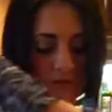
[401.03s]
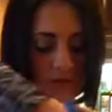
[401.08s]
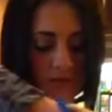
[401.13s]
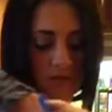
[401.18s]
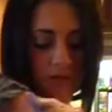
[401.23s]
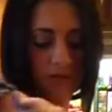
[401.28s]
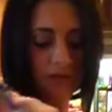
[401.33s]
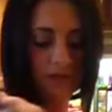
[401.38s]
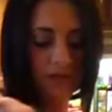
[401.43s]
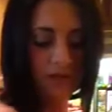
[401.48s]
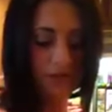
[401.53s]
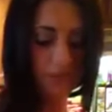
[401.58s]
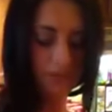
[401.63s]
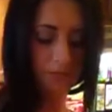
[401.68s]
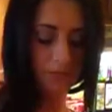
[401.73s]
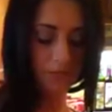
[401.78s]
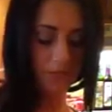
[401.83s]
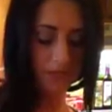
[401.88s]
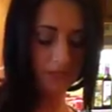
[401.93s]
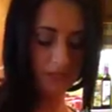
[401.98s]
Stir it up
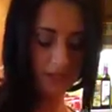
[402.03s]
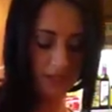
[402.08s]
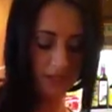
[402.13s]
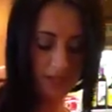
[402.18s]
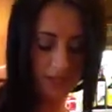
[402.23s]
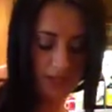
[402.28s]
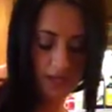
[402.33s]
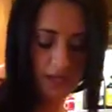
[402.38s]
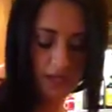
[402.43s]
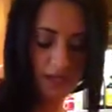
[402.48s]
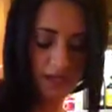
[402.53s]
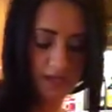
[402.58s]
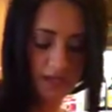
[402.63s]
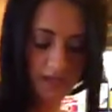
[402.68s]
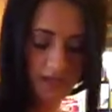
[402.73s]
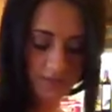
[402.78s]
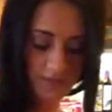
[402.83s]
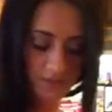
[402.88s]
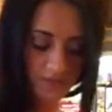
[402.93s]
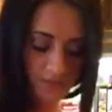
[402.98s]
real
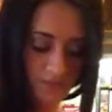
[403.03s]
good.